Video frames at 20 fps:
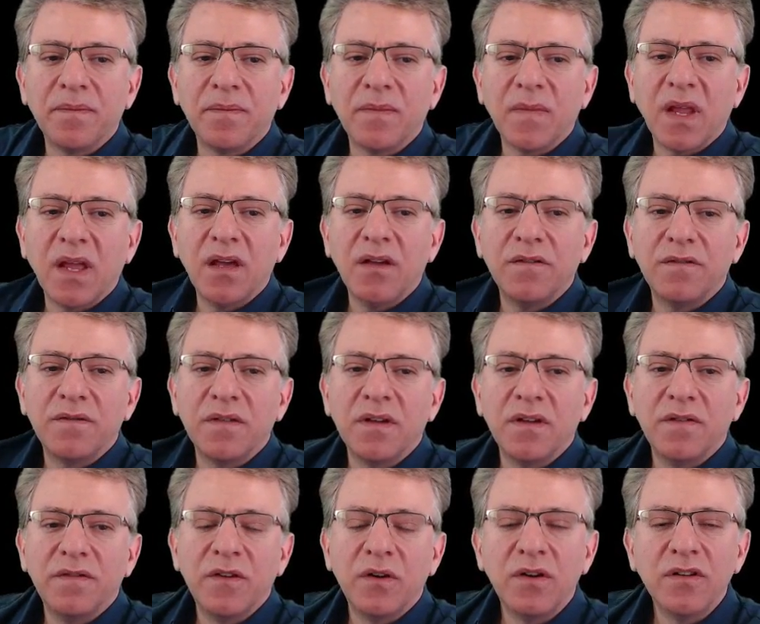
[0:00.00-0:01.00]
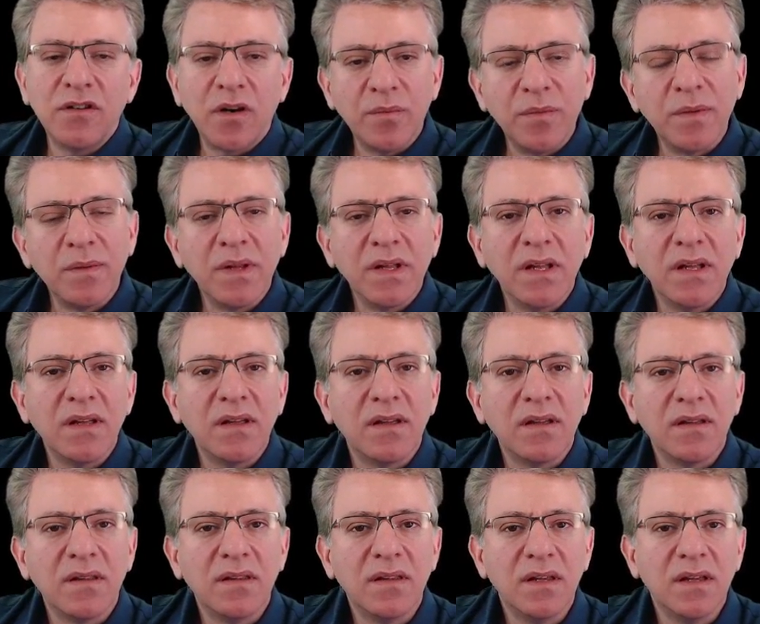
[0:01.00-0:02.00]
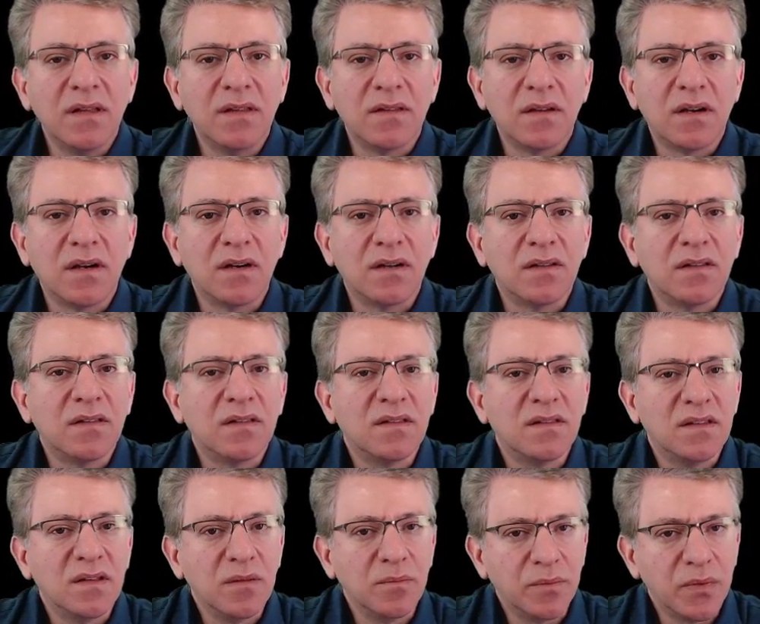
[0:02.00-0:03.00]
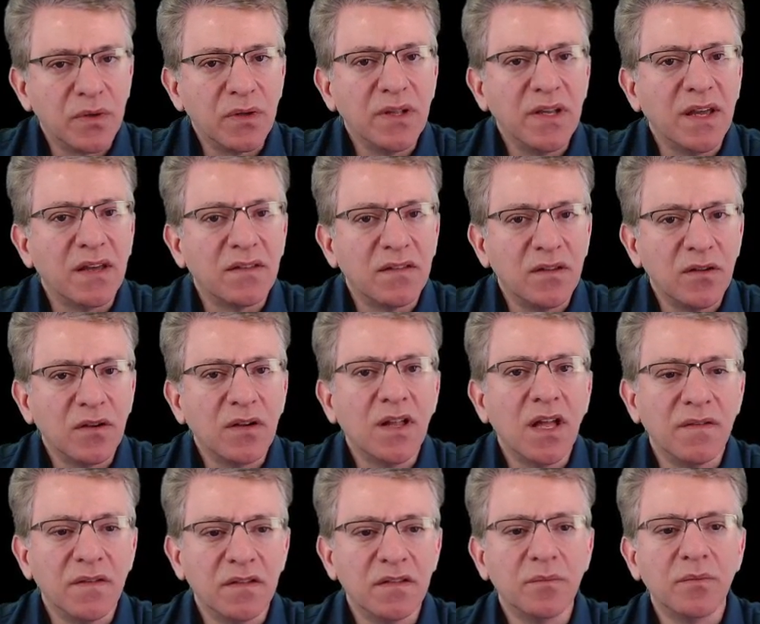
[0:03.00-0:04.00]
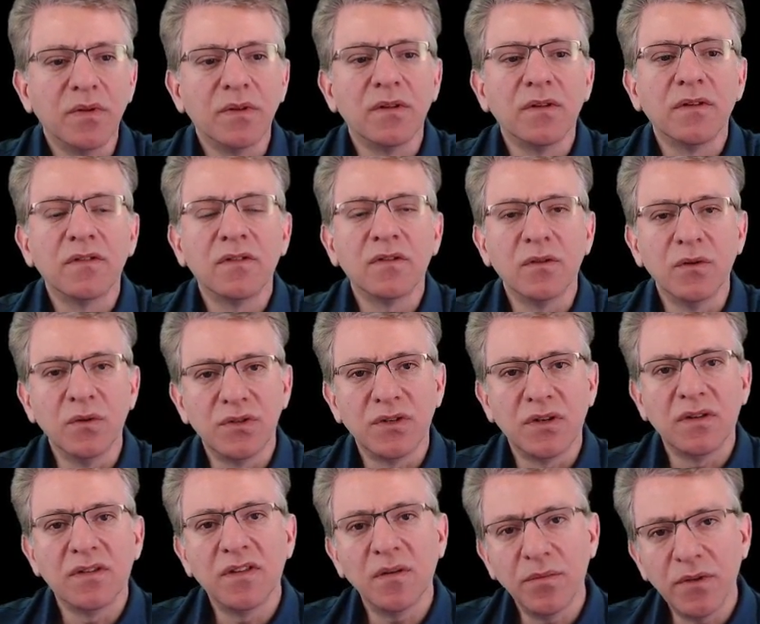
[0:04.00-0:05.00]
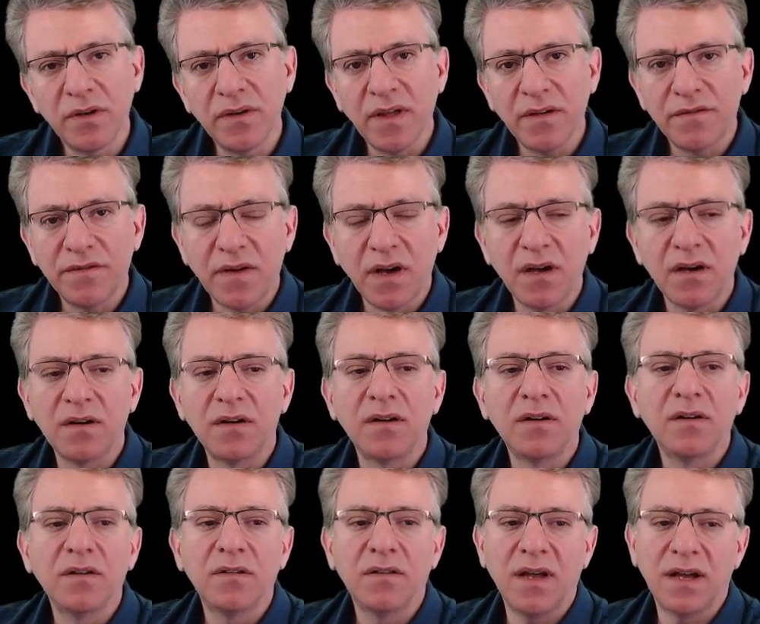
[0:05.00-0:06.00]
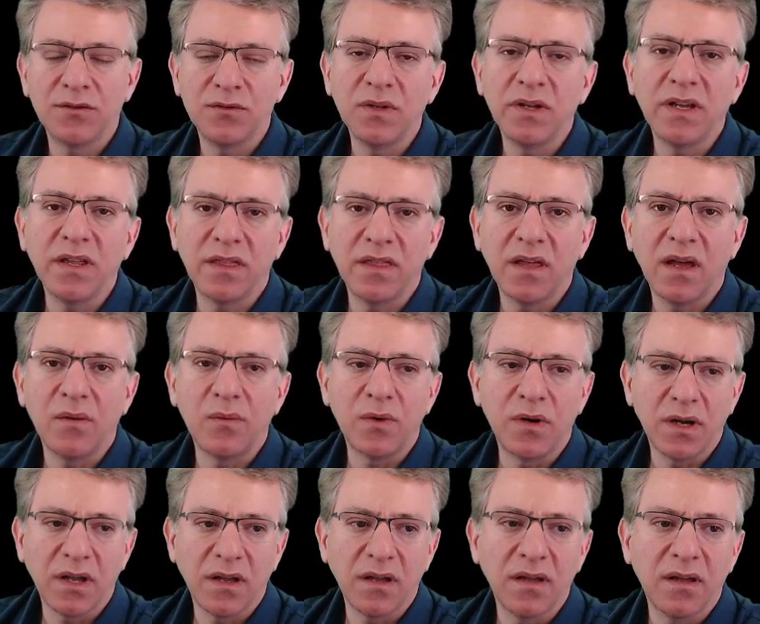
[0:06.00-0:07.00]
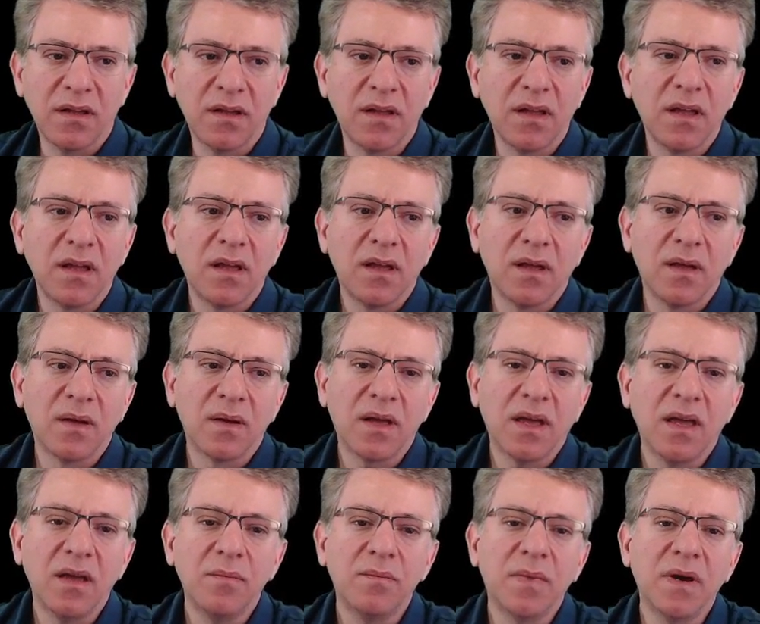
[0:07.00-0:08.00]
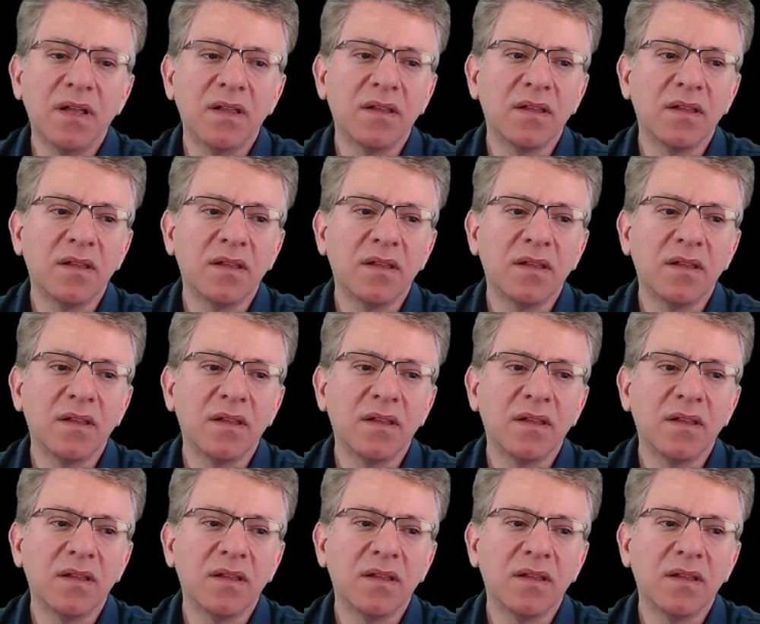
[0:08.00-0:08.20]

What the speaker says: If your interoperability needs are simple, yes, you could have a simple solution, simpler than FHIR, to actually get that working. Okay, but